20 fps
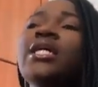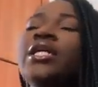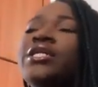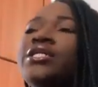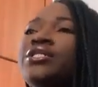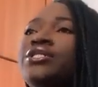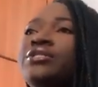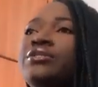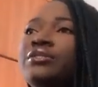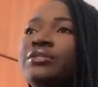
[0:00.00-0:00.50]

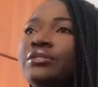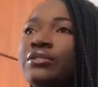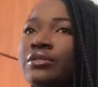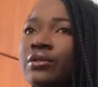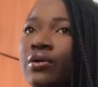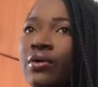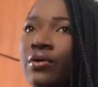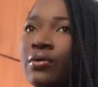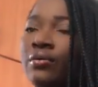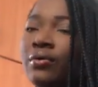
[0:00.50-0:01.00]

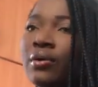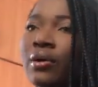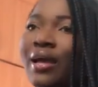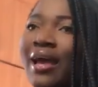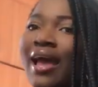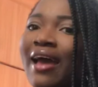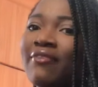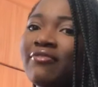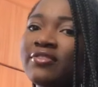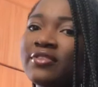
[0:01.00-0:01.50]
So
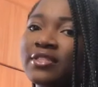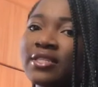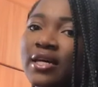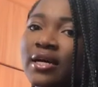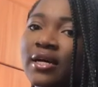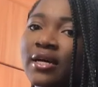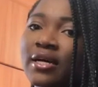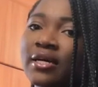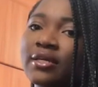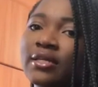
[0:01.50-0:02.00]

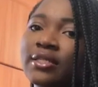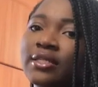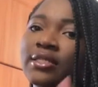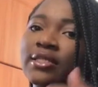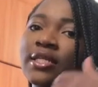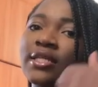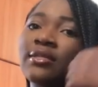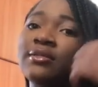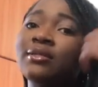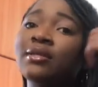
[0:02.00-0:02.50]
after
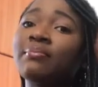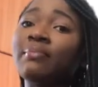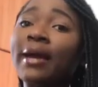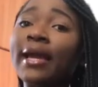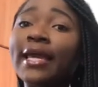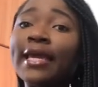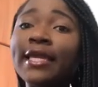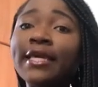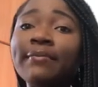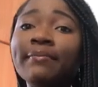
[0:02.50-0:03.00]
they took my
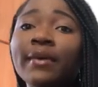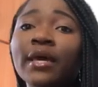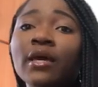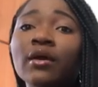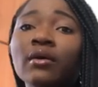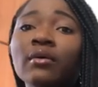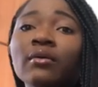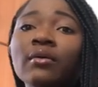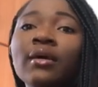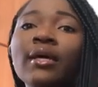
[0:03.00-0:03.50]

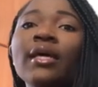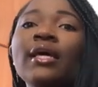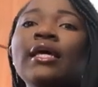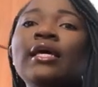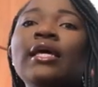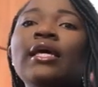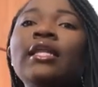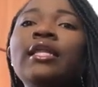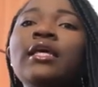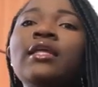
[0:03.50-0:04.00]
email
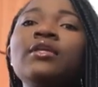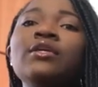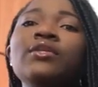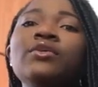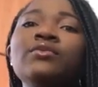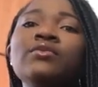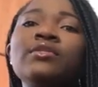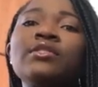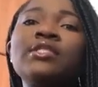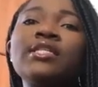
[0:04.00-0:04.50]
and then you
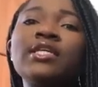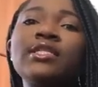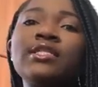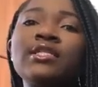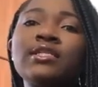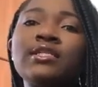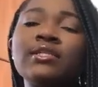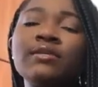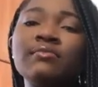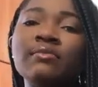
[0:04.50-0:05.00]
know sent
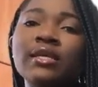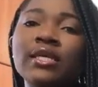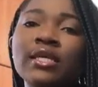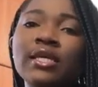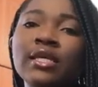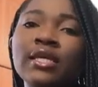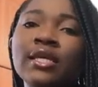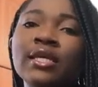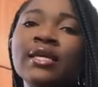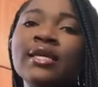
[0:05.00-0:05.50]
it to
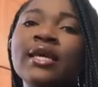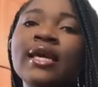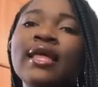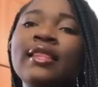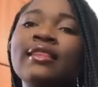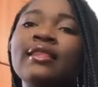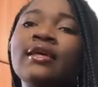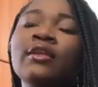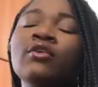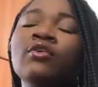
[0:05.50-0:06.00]
me
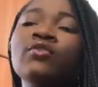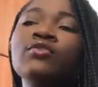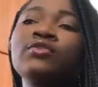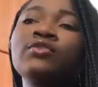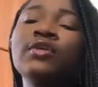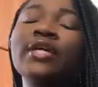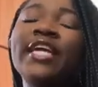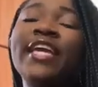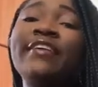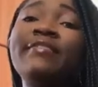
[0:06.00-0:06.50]
and then
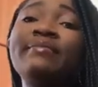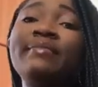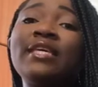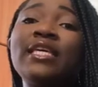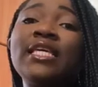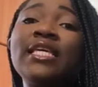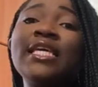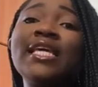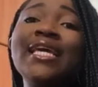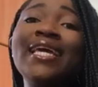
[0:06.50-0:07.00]
also gave
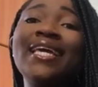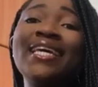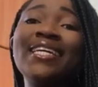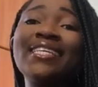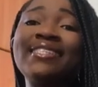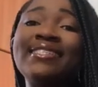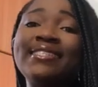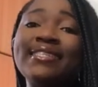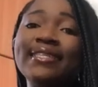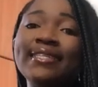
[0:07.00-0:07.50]
me a
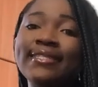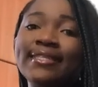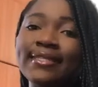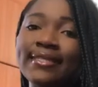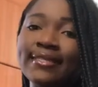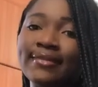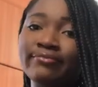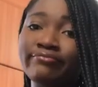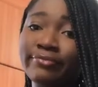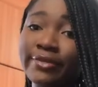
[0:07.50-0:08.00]
CD,
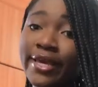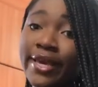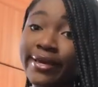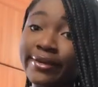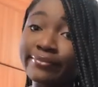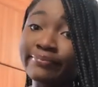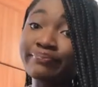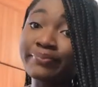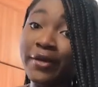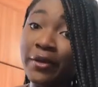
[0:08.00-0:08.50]
yeah,
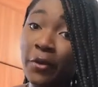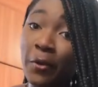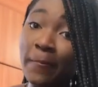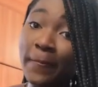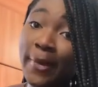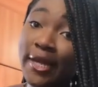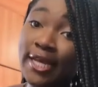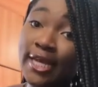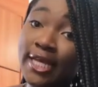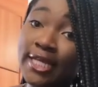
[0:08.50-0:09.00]
a
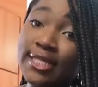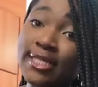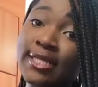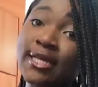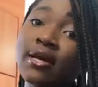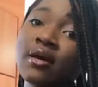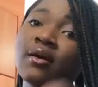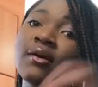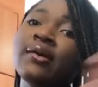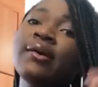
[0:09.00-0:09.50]
compact disc,
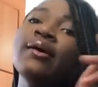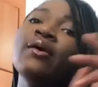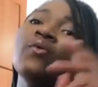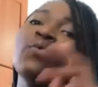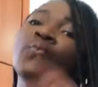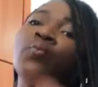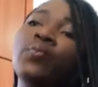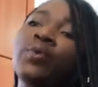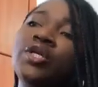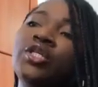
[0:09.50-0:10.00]

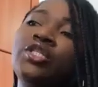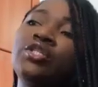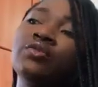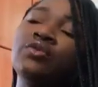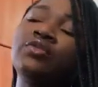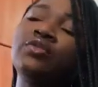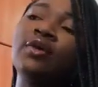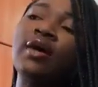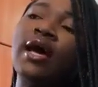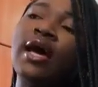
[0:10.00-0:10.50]
which
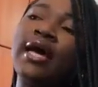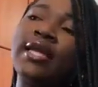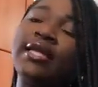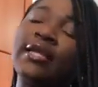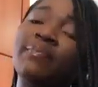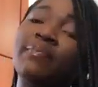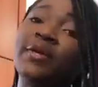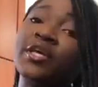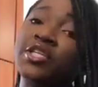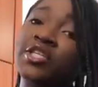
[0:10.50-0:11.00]
also had the
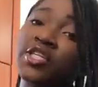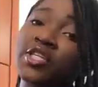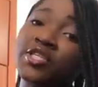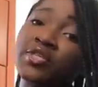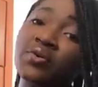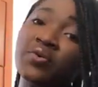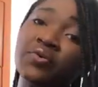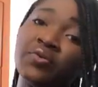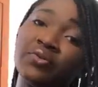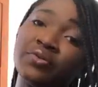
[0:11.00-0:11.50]
pictures
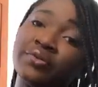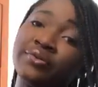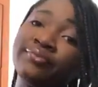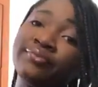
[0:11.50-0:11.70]
on.